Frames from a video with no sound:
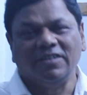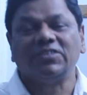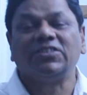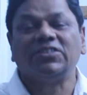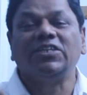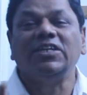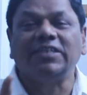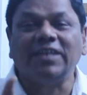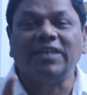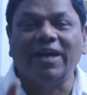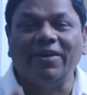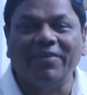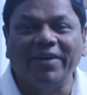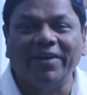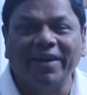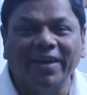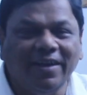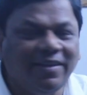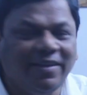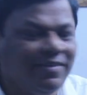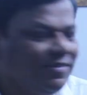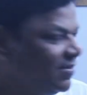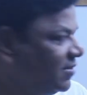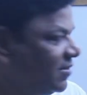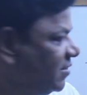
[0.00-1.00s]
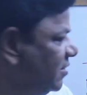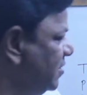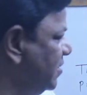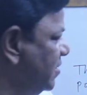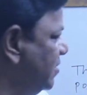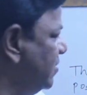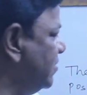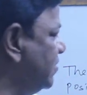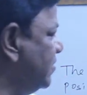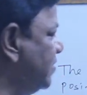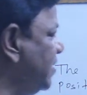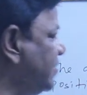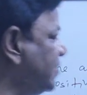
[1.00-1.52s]
Theta what is
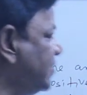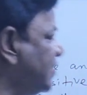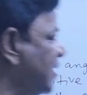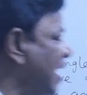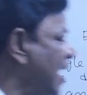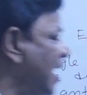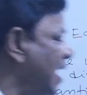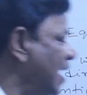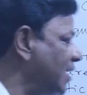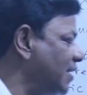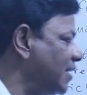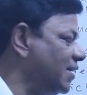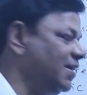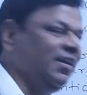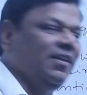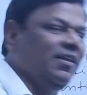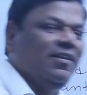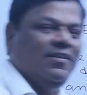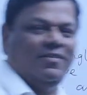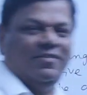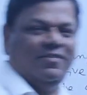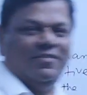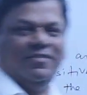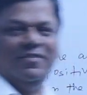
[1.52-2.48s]
this angle.